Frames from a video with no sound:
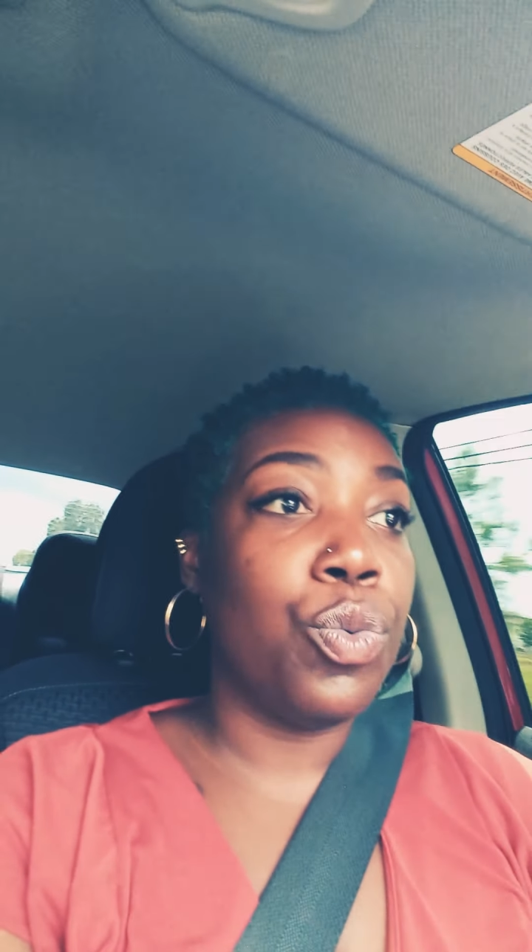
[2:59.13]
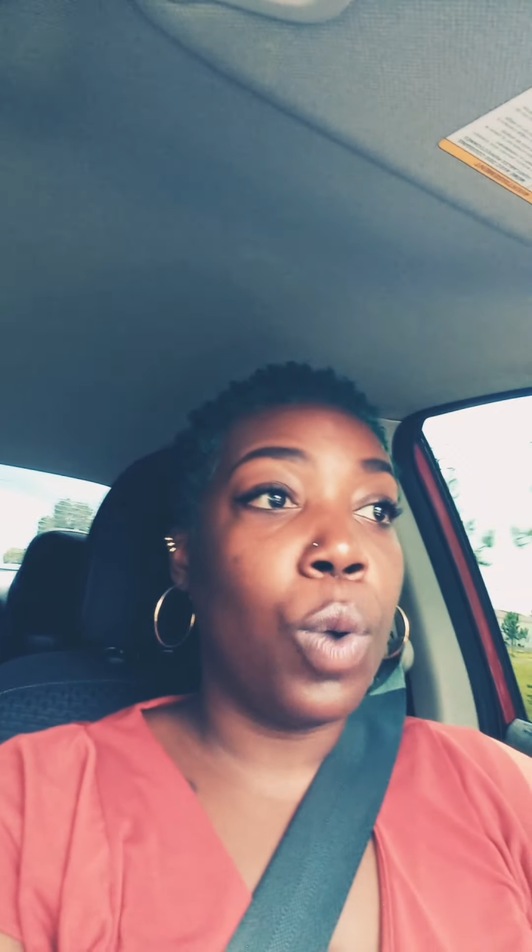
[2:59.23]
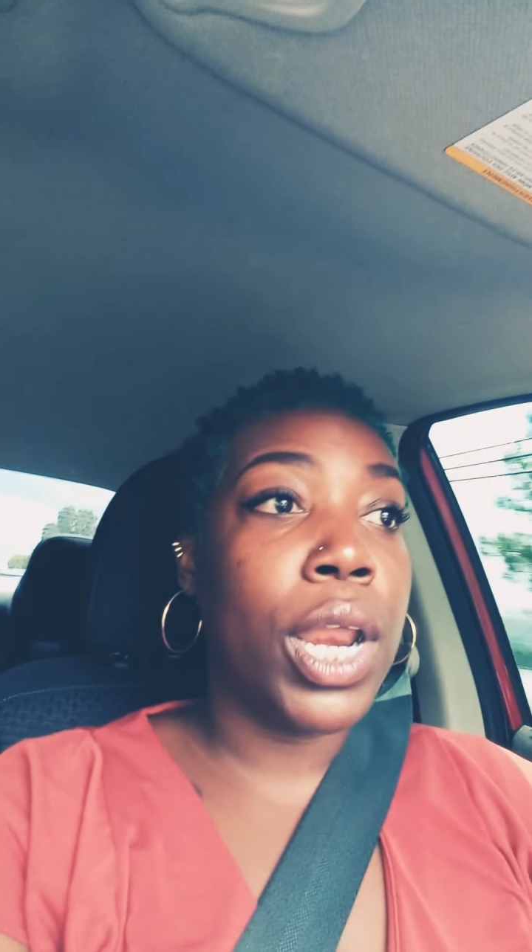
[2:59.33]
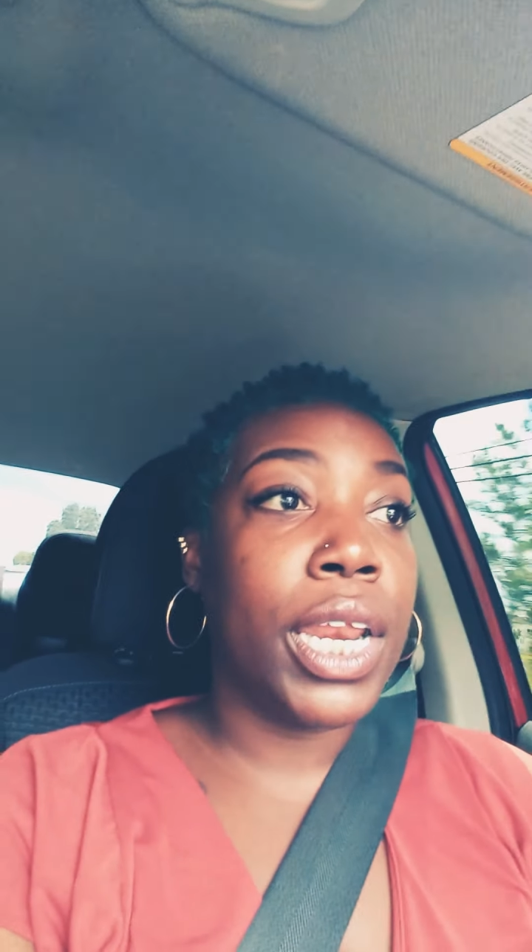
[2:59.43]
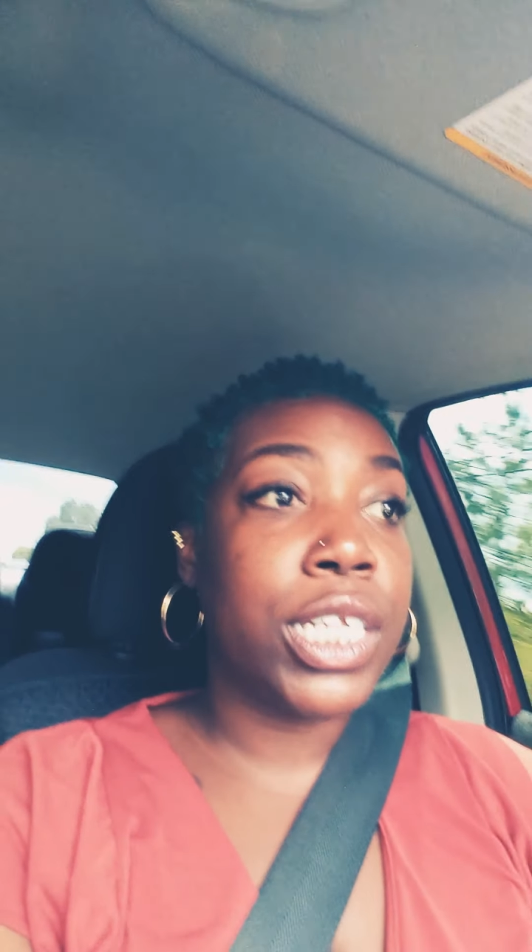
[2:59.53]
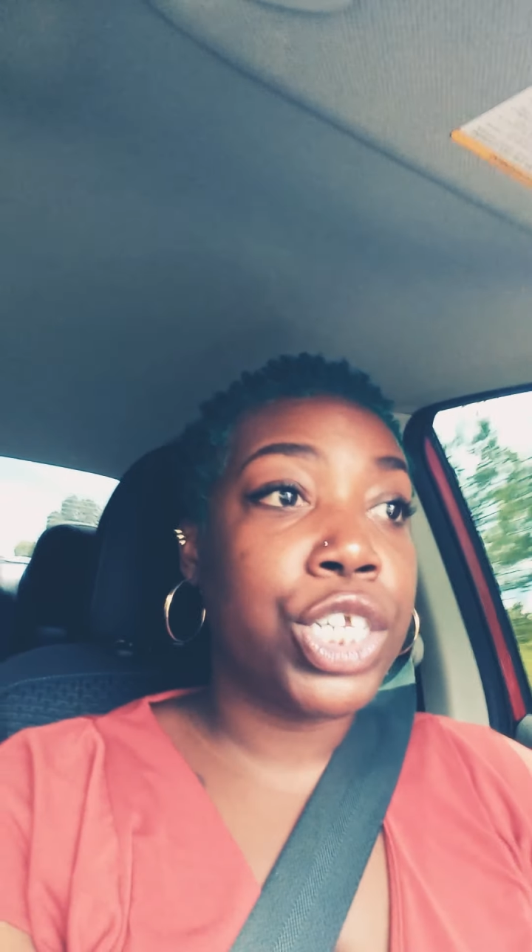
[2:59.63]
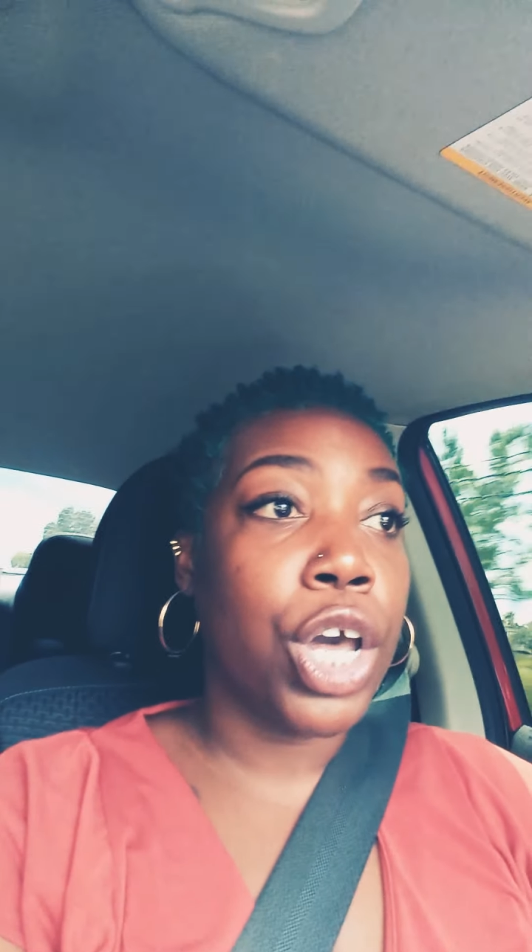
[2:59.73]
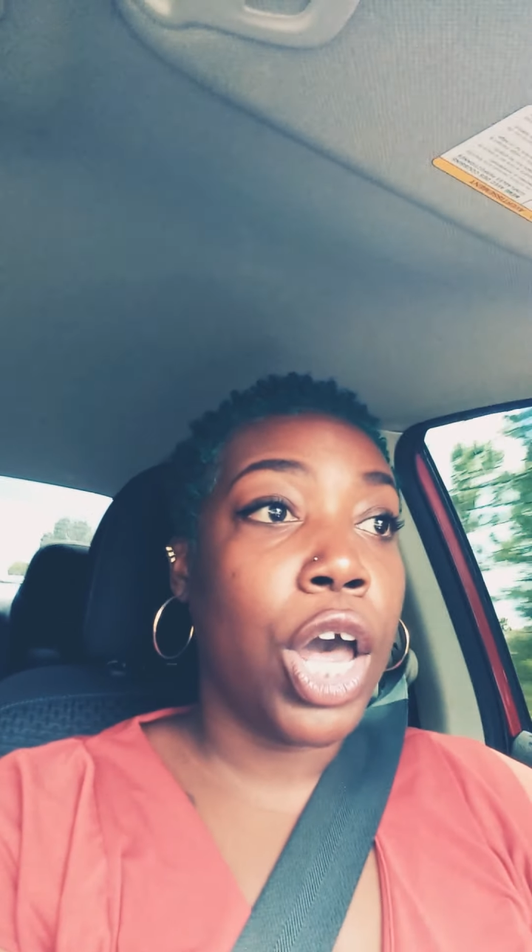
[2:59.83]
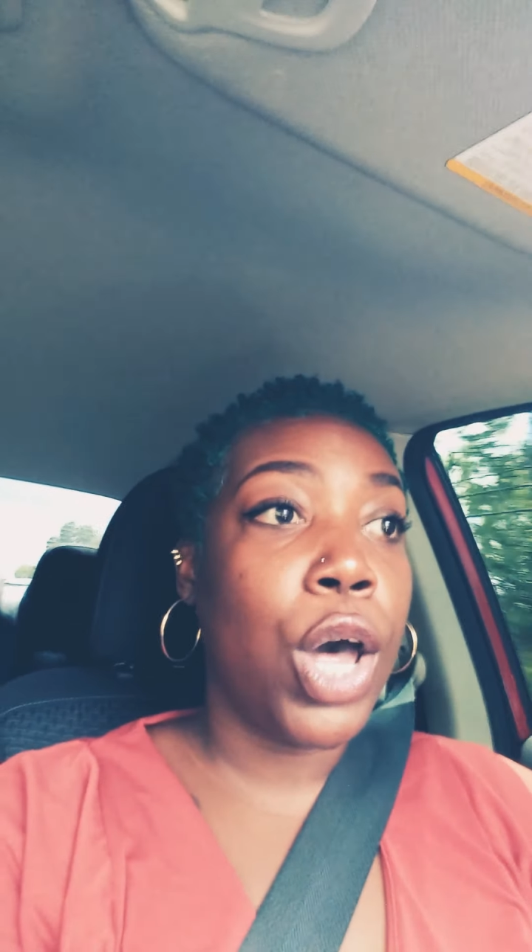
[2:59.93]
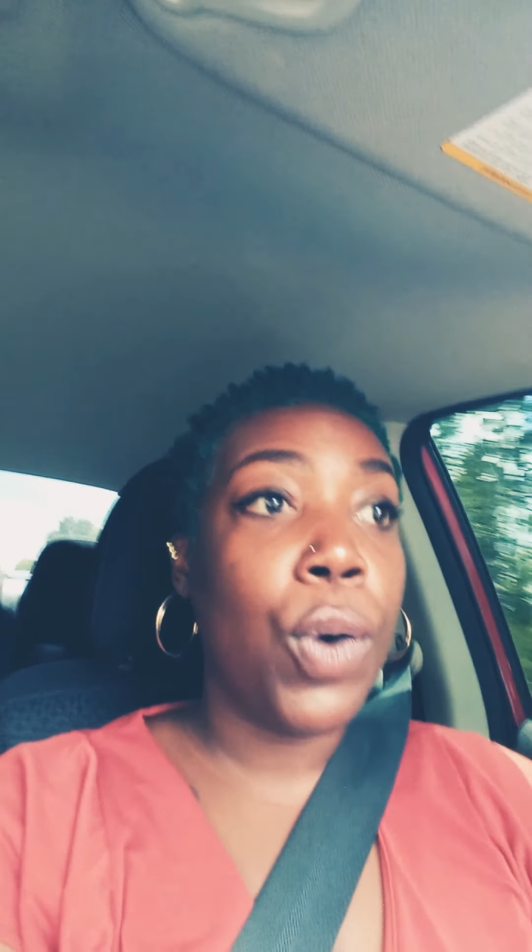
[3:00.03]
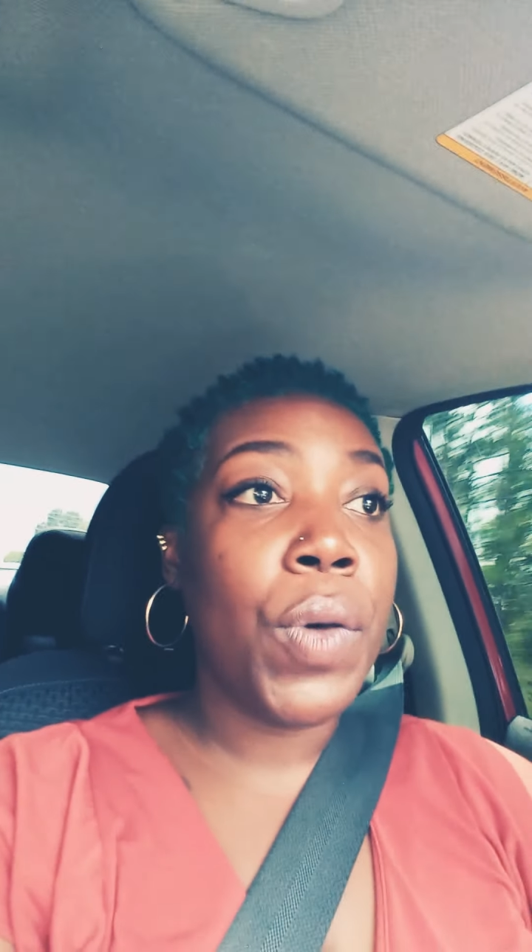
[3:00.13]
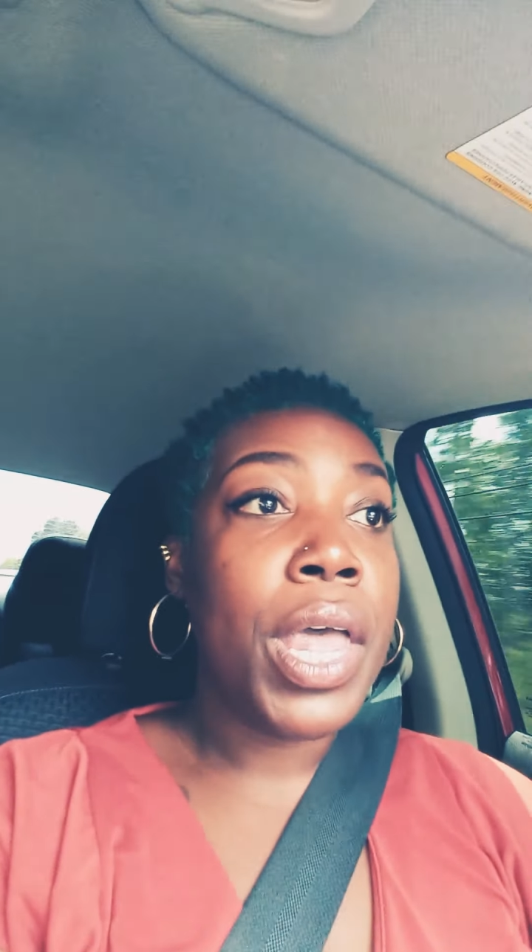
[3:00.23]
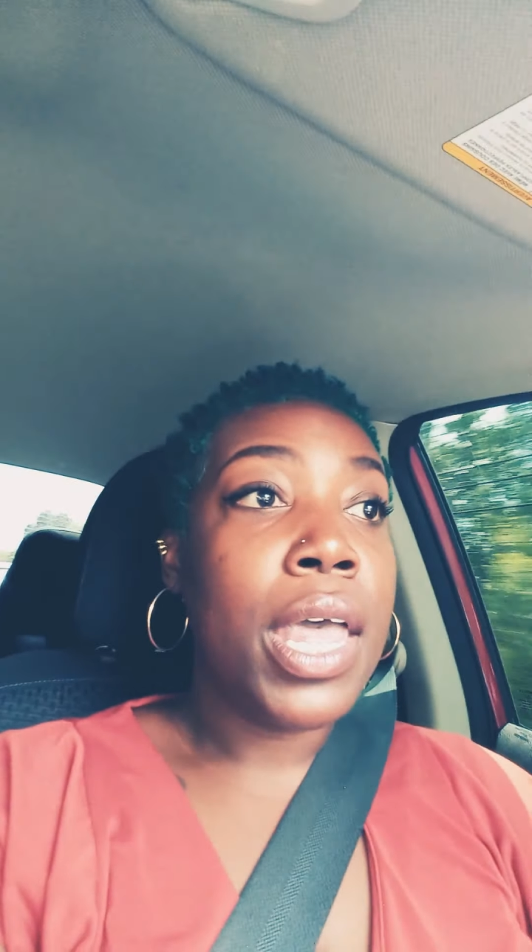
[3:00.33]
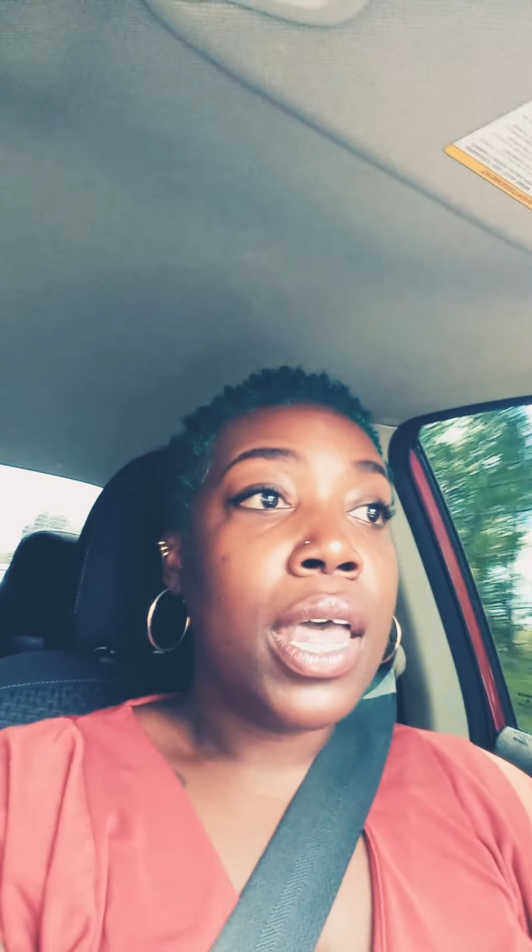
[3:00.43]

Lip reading: you wanted it to go.